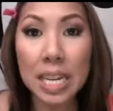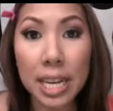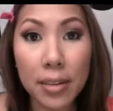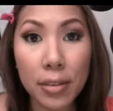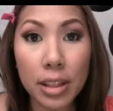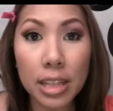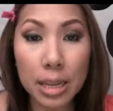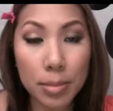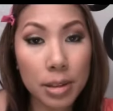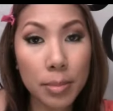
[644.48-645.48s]
Okay, for the
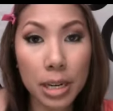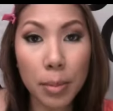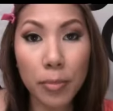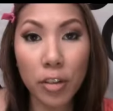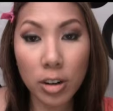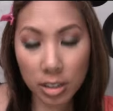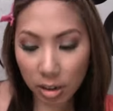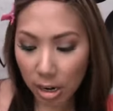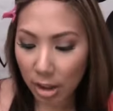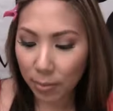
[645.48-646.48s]
lips, I'm going to first
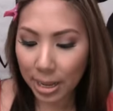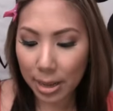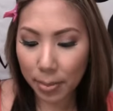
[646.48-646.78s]
start out by